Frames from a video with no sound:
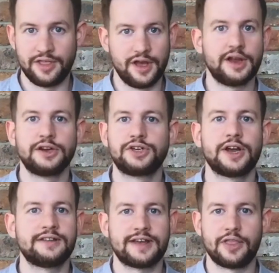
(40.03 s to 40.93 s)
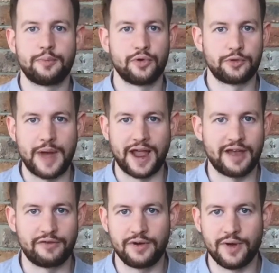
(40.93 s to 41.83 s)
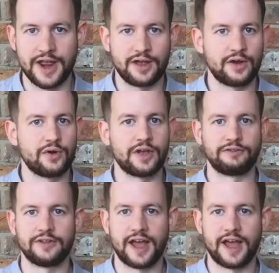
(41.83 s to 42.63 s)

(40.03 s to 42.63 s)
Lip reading: that churns out the board pack every week or gives you